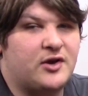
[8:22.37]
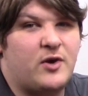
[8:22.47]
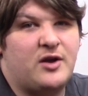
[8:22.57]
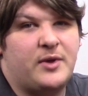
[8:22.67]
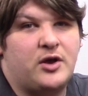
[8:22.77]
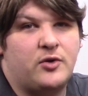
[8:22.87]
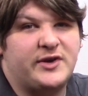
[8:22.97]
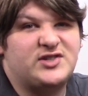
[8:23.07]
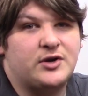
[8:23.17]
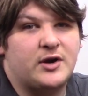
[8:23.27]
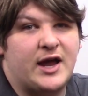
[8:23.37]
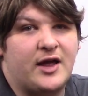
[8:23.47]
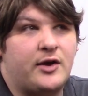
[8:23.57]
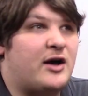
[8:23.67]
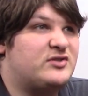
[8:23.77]
quite a bit noisier,
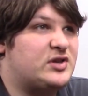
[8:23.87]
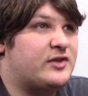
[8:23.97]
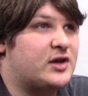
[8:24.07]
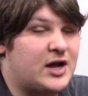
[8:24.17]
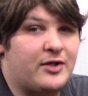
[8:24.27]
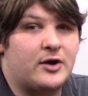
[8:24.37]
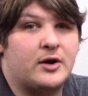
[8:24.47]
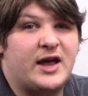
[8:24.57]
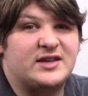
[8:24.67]
and obviously the color